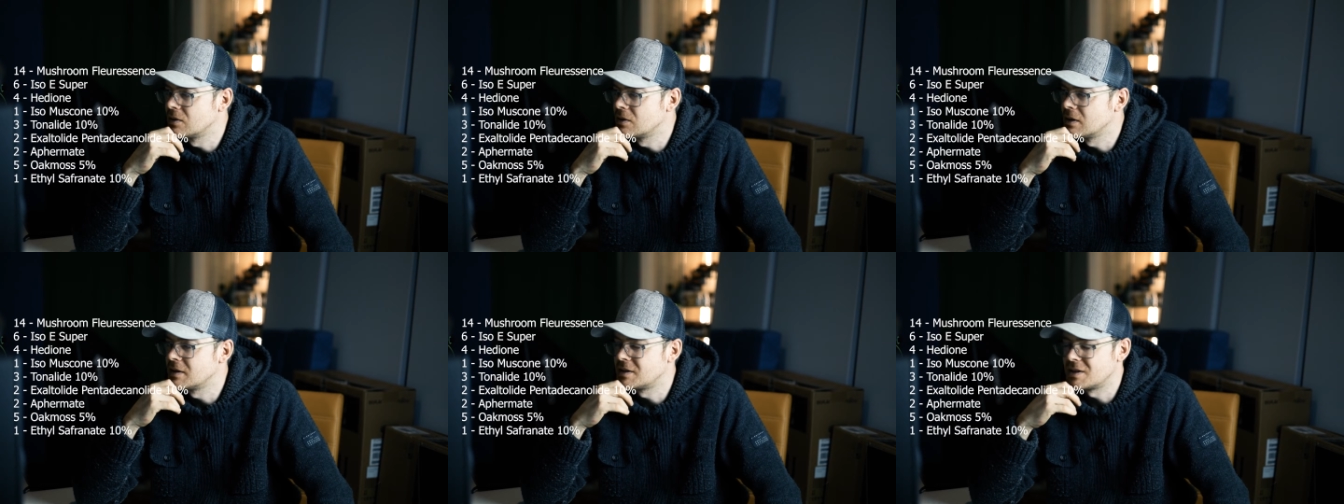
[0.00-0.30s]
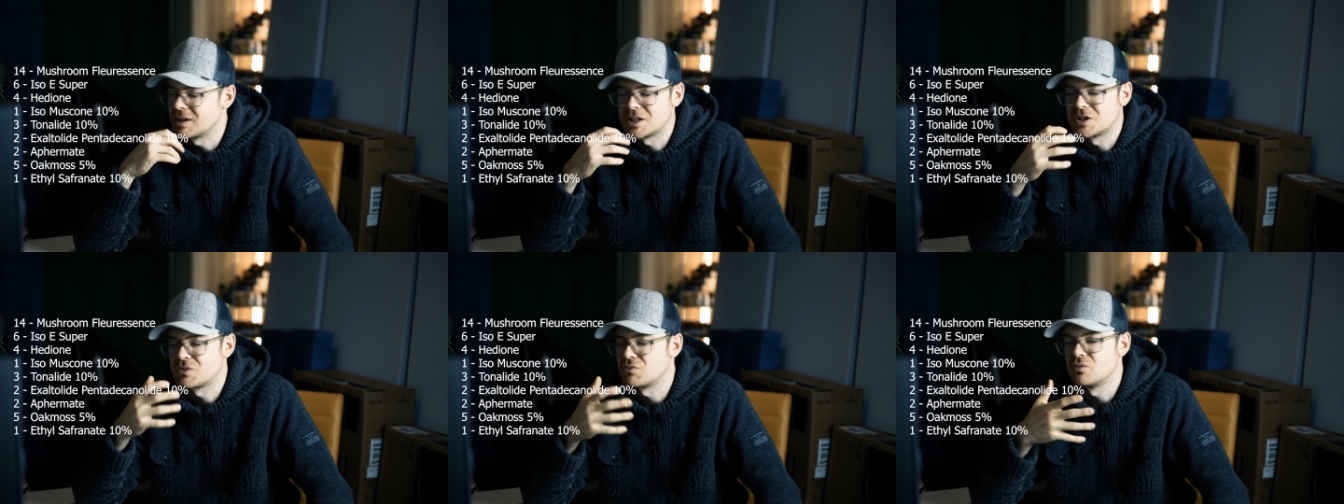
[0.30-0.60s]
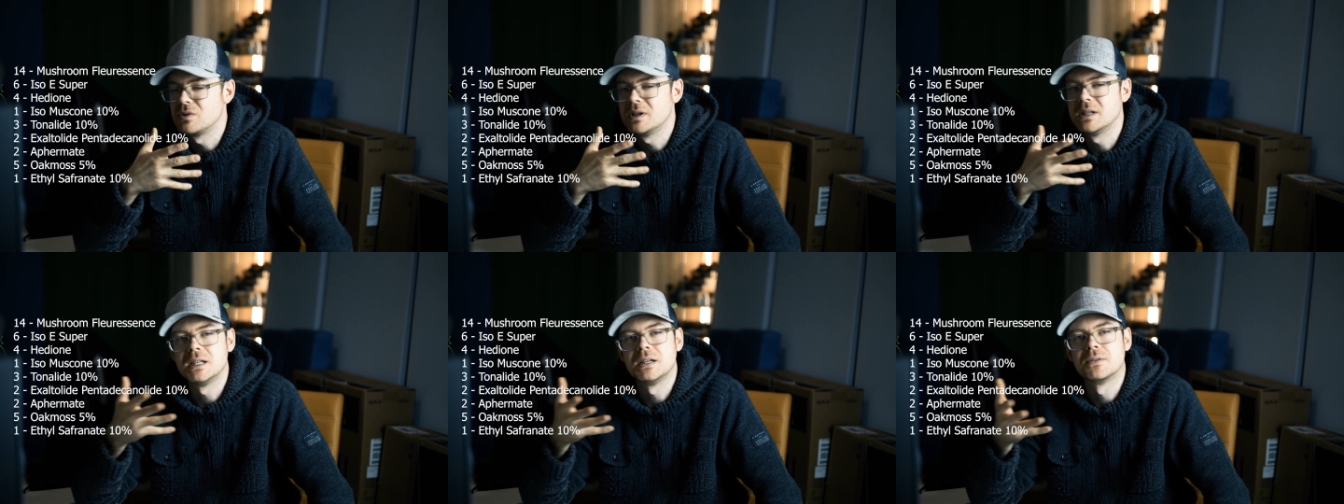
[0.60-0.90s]
It's
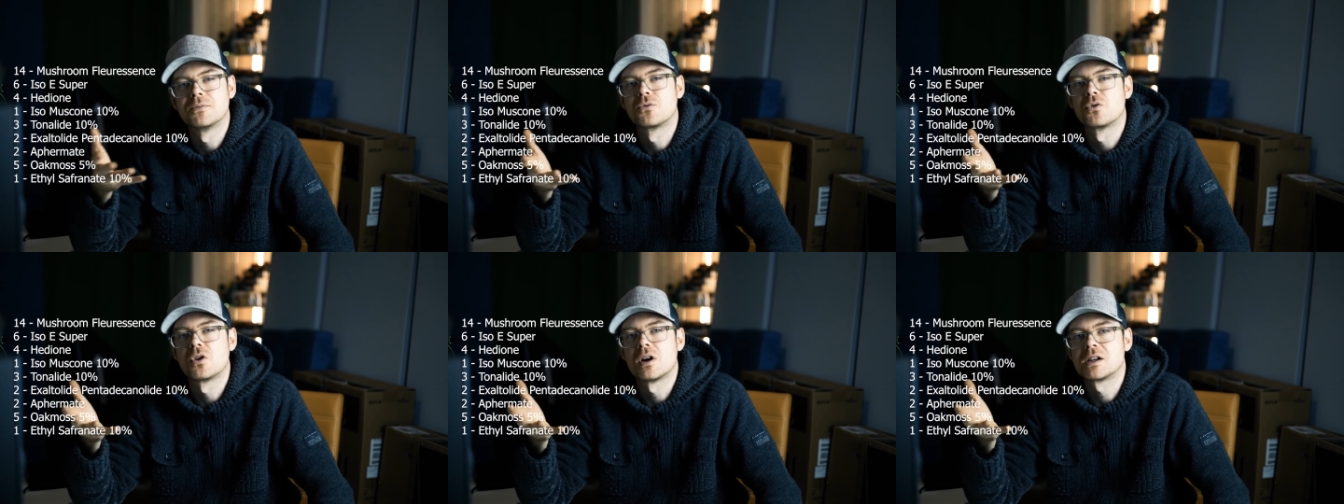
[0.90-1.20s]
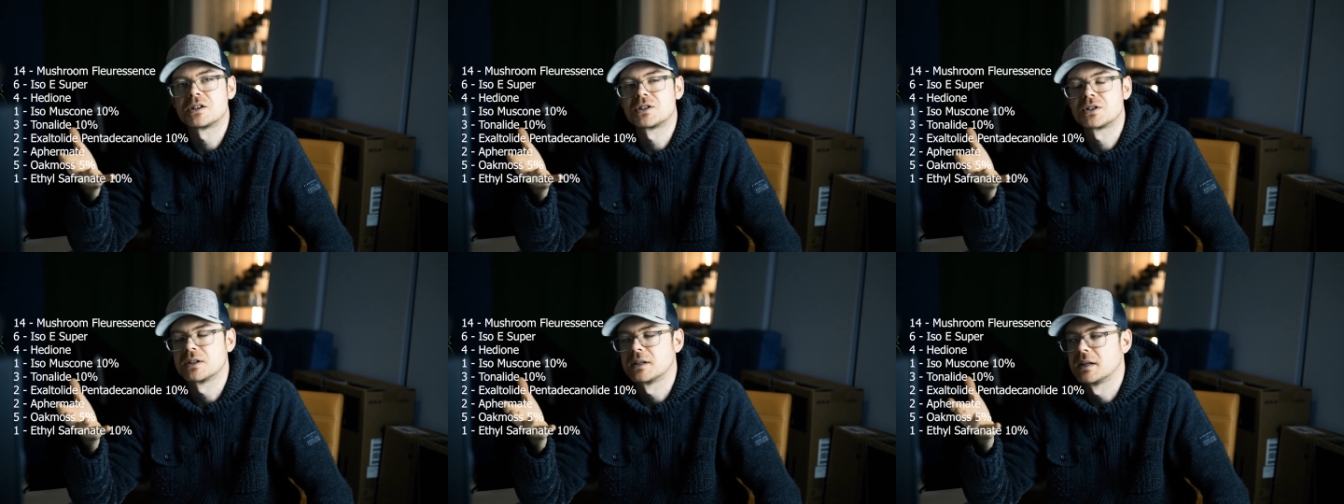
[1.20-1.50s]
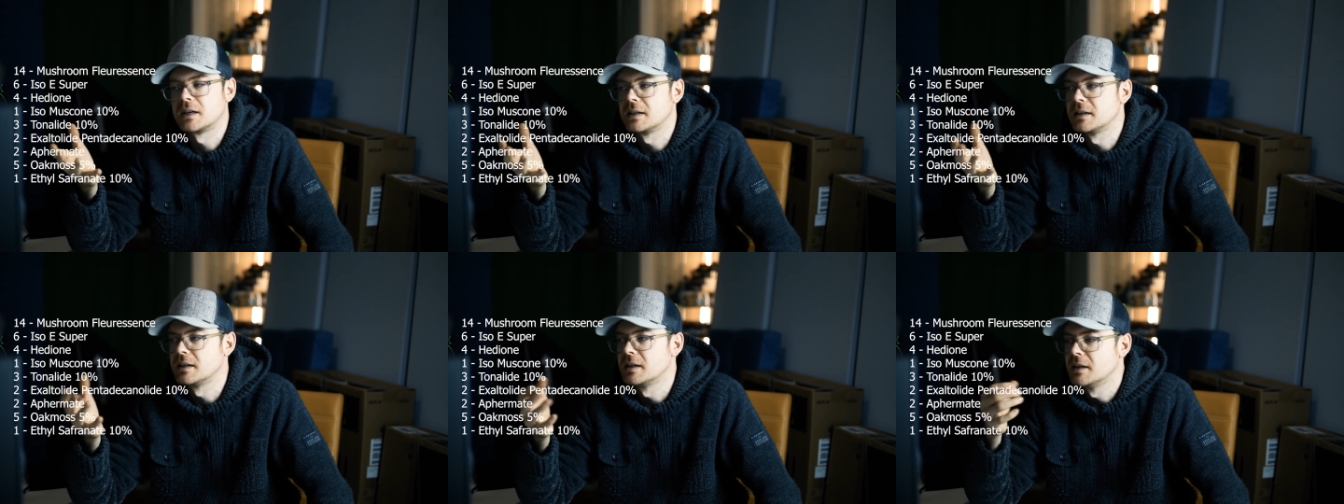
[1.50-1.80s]
really fresh,
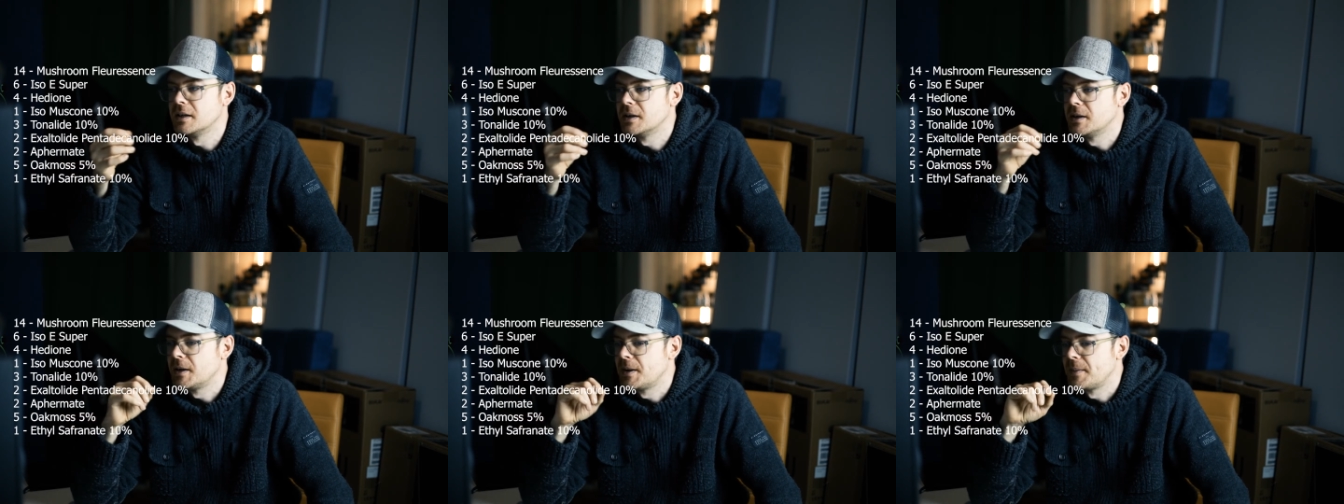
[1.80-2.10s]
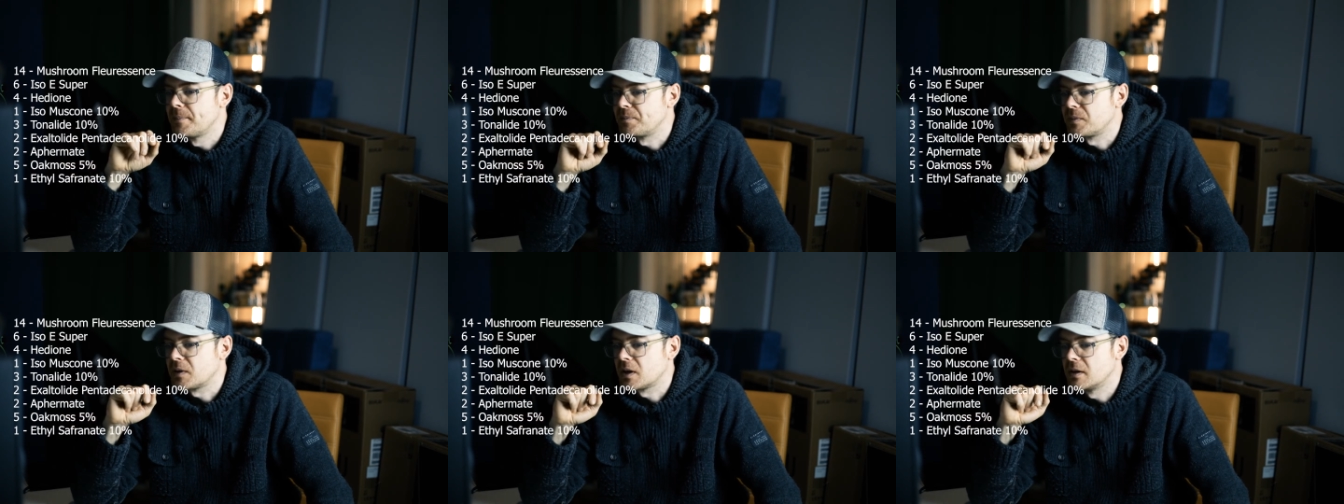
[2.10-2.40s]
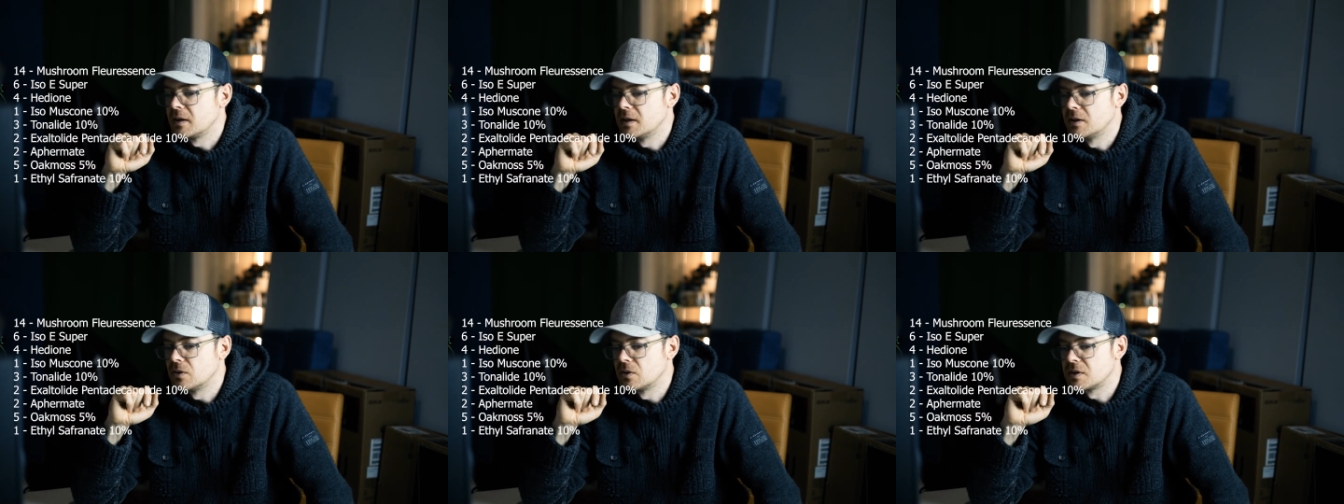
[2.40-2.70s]
and
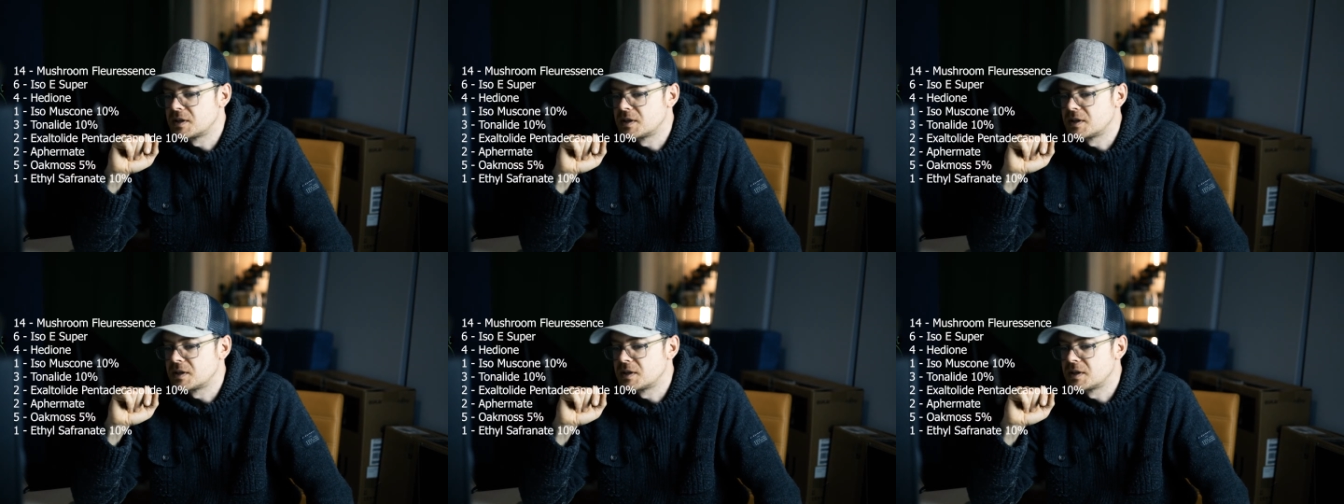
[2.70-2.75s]
you know,